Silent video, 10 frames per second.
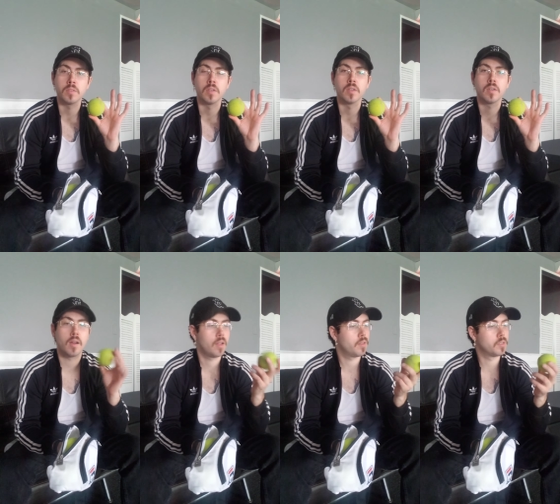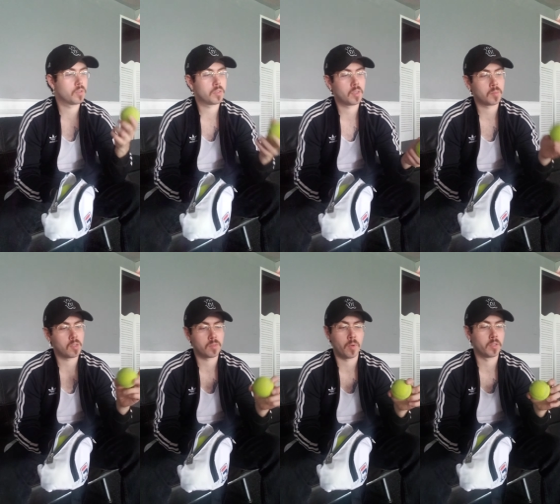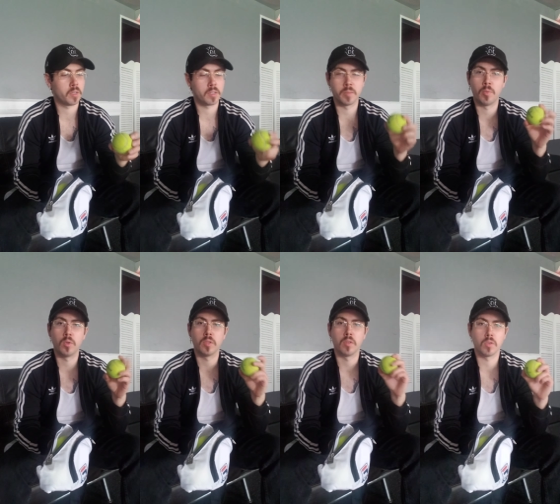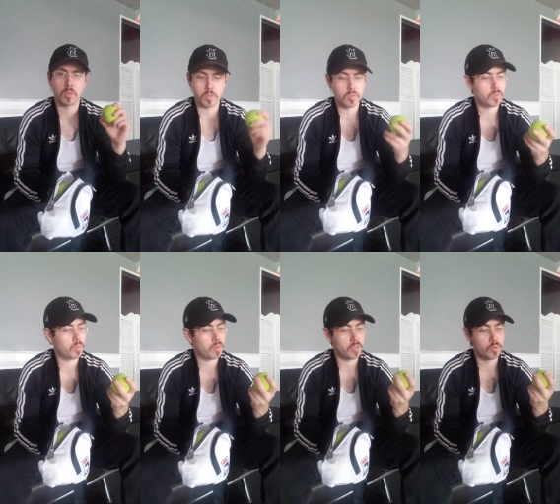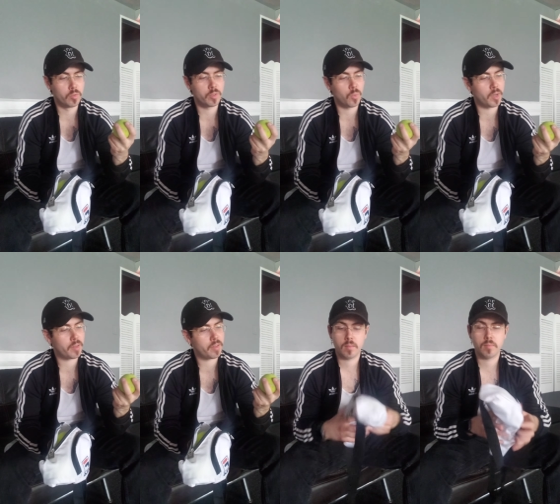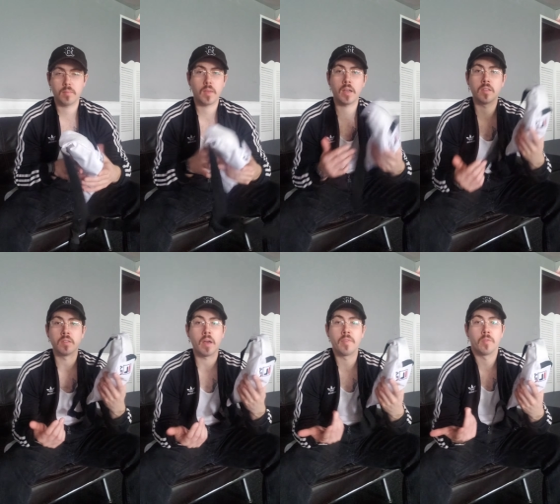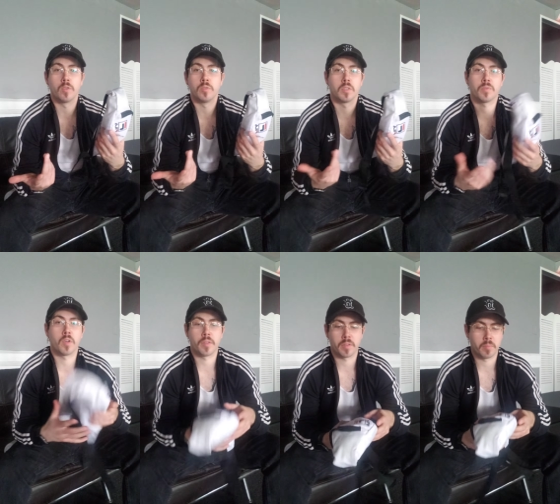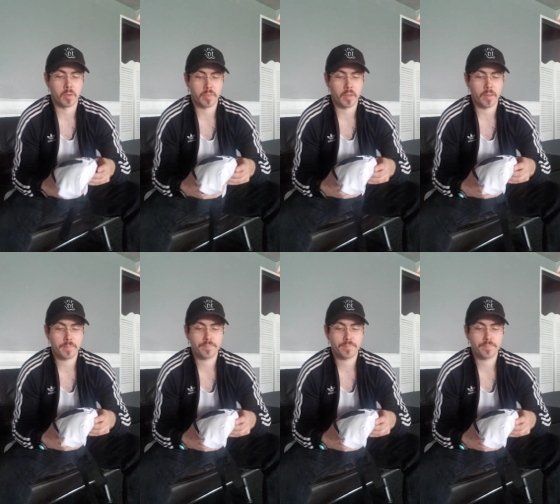here. These are the same tennis balls I like to bully the local youths with. I I've never used this for anything but that.